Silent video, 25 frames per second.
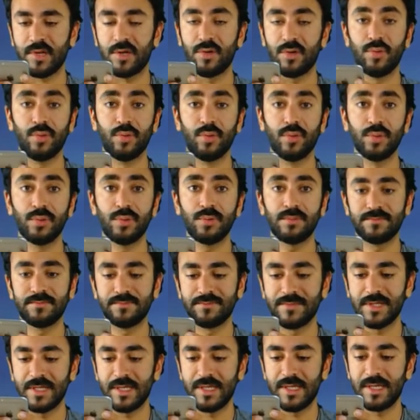cool.
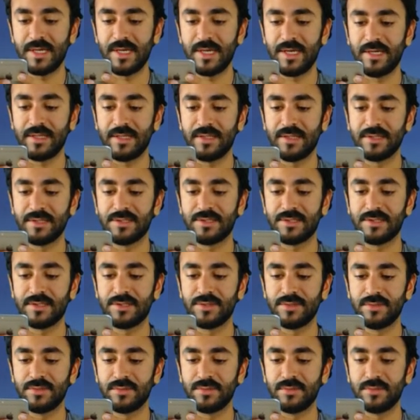And let's
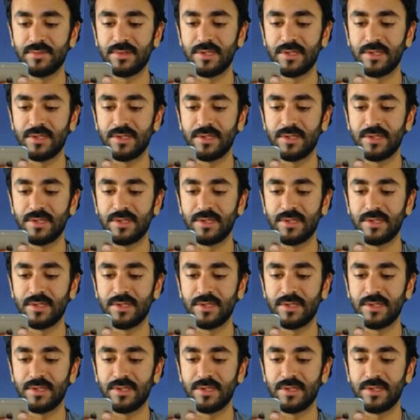do,